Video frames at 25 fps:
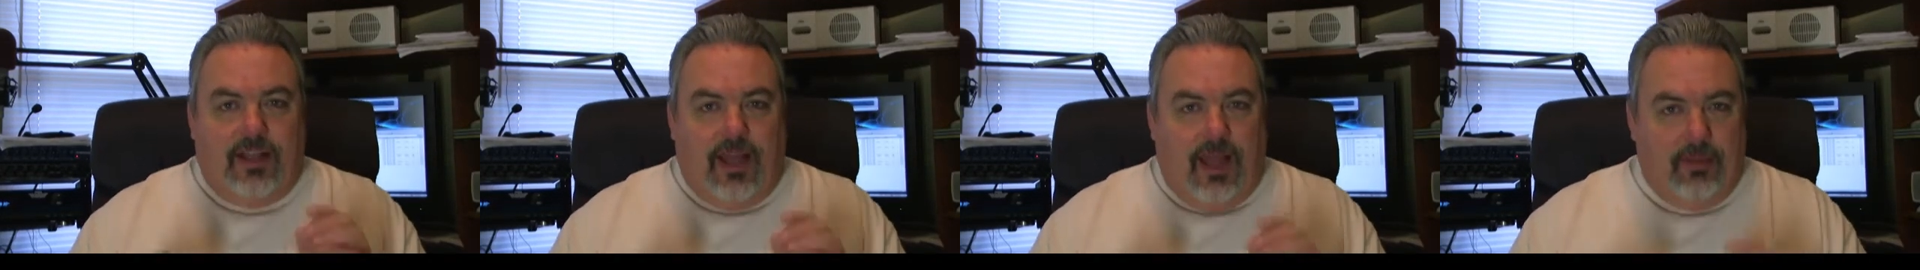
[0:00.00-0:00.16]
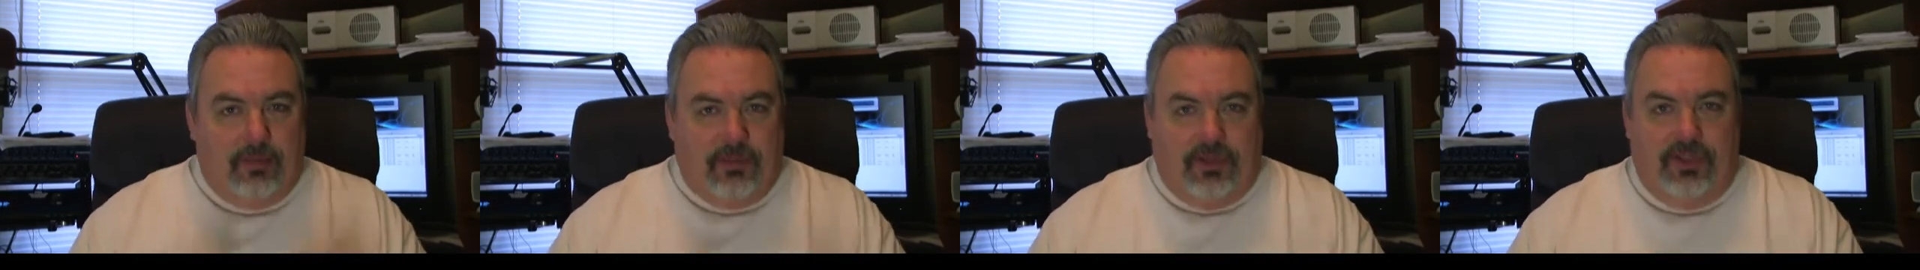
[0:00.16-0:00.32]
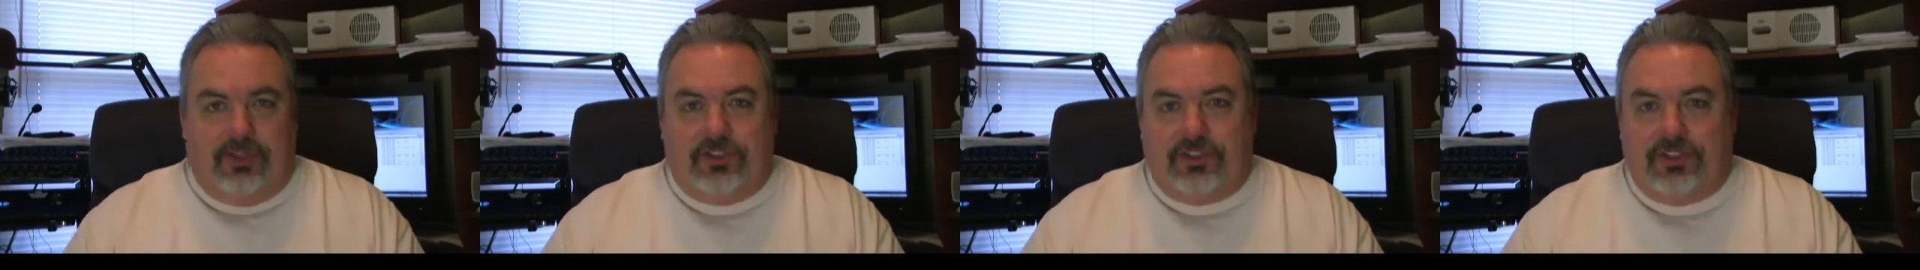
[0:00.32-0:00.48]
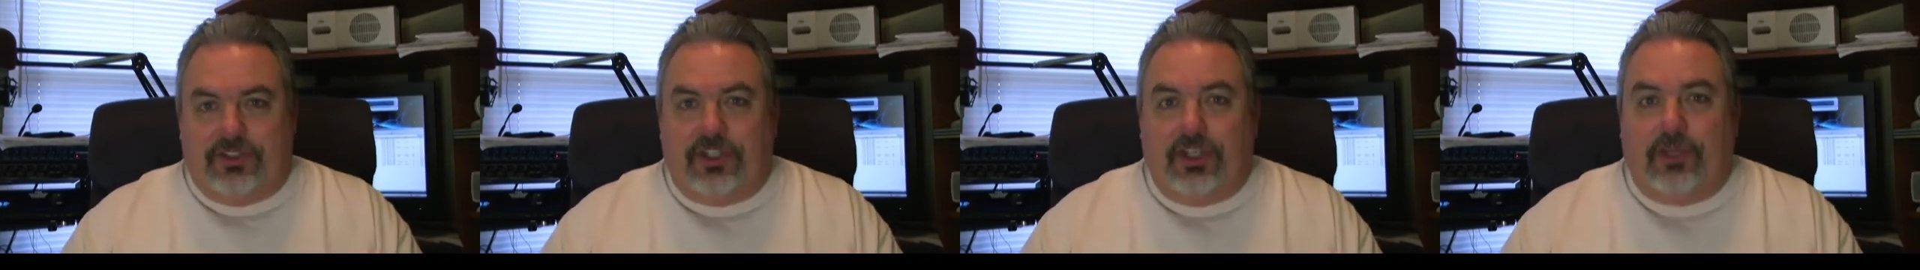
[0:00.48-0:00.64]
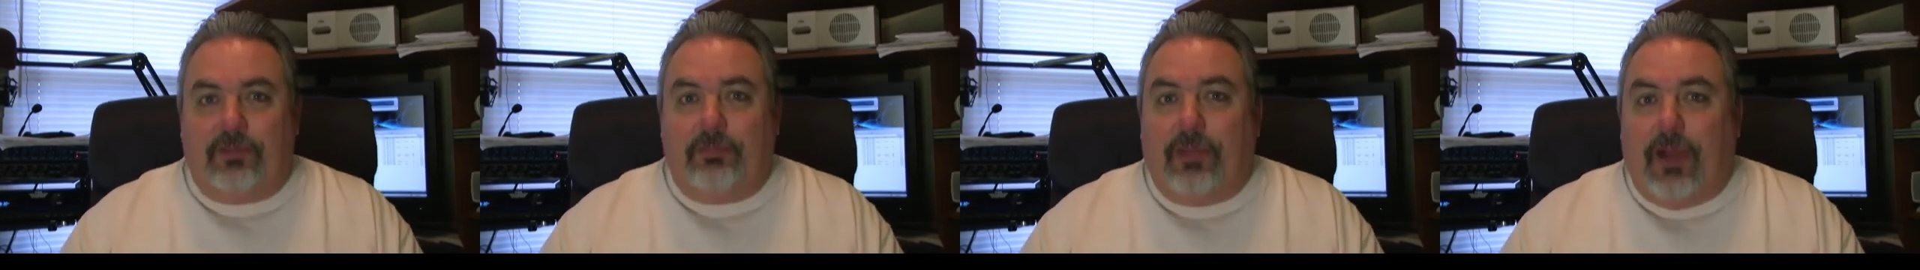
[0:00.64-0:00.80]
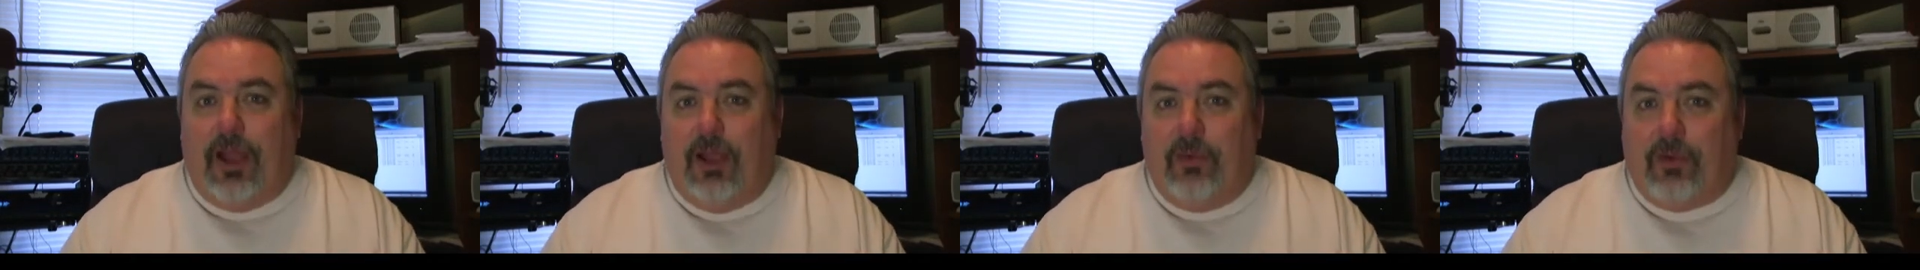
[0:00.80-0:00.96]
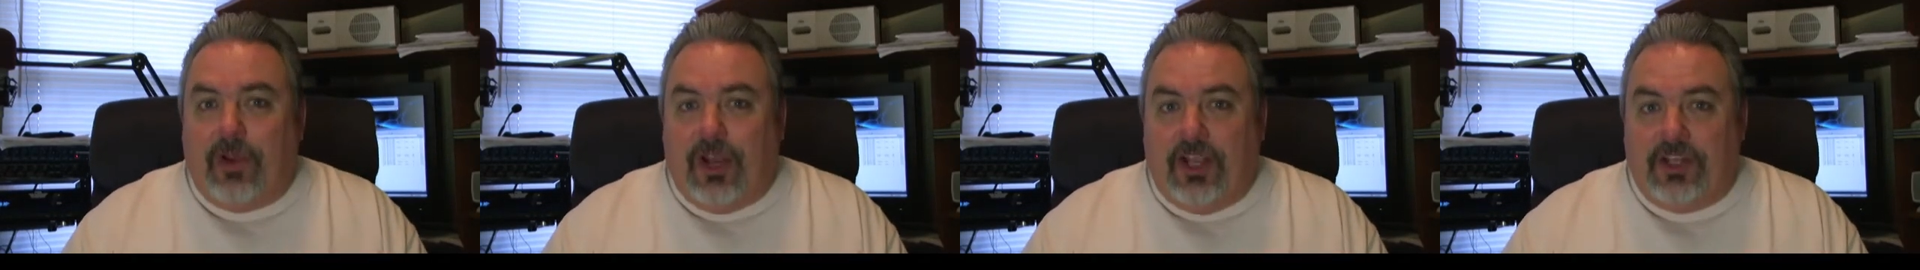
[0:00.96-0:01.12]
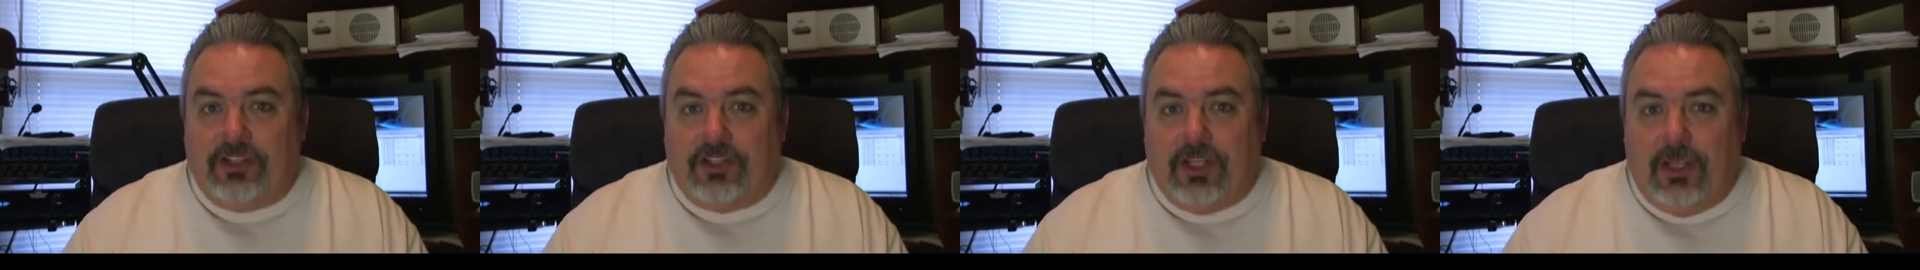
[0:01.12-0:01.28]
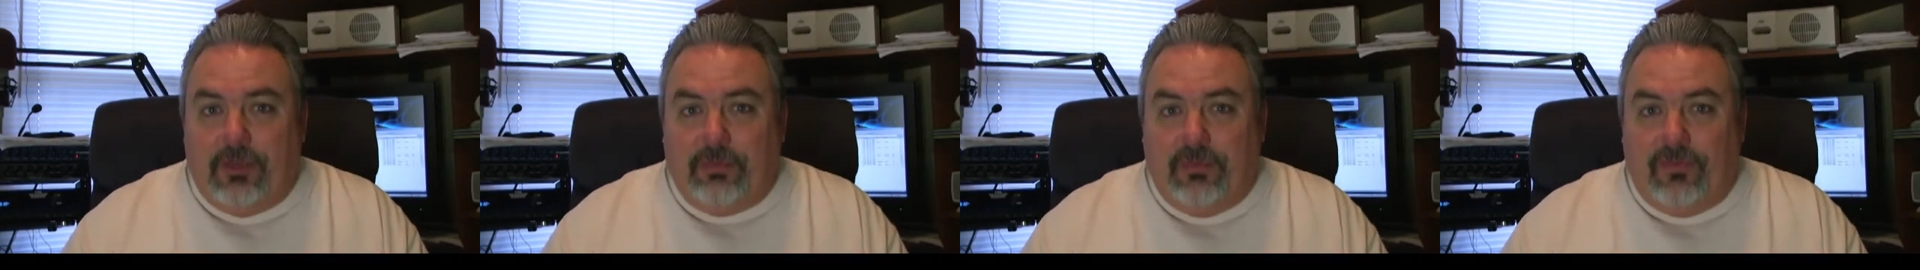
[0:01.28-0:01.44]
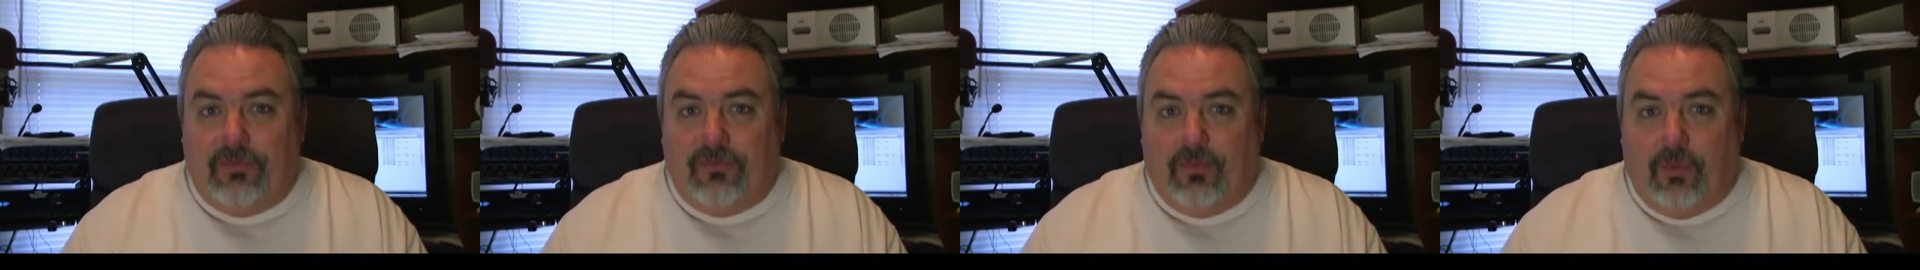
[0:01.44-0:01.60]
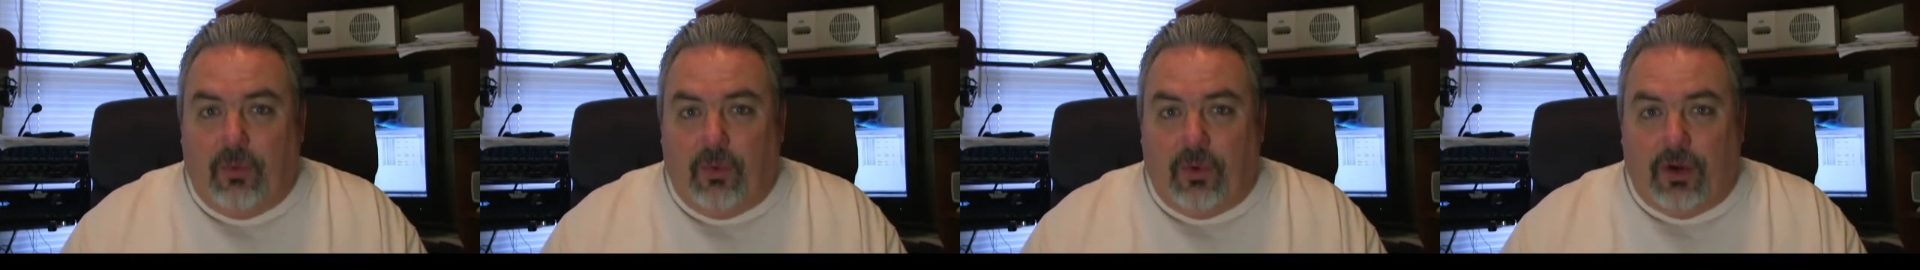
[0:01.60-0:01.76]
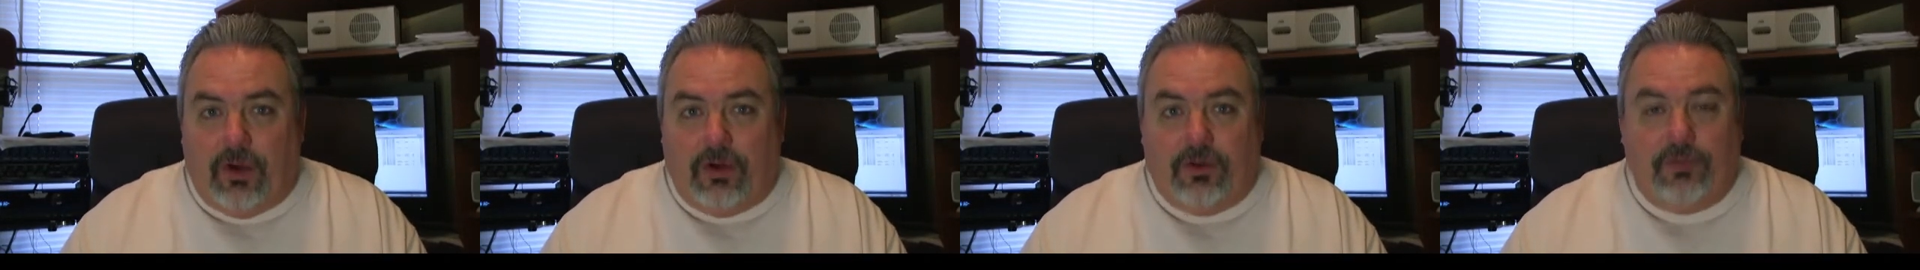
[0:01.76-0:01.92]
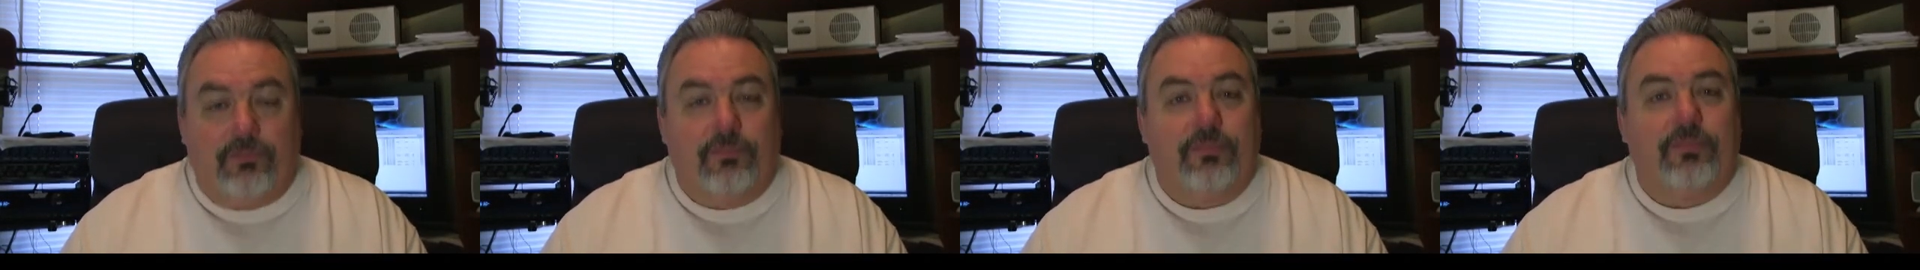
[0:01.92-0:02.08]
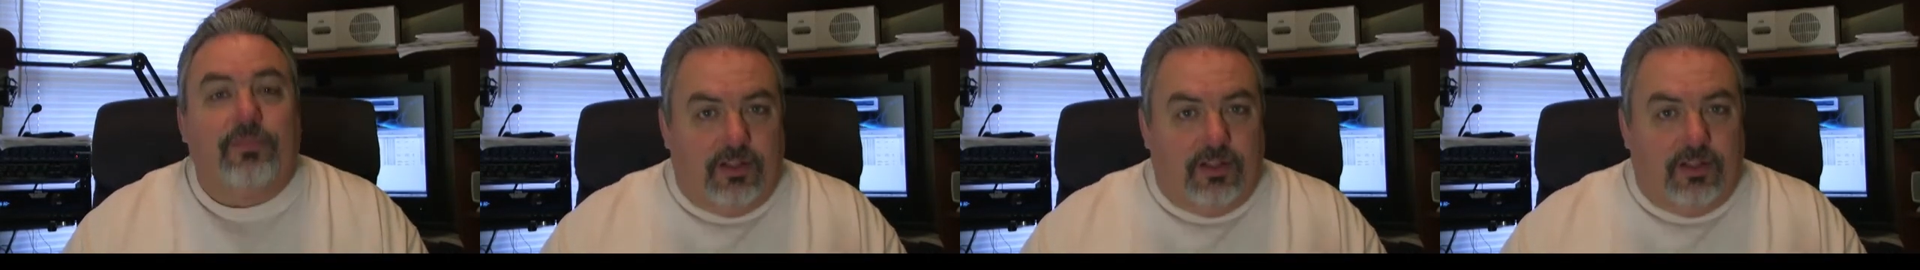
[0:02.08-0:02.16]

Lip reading: I'm going to stick by what I said before.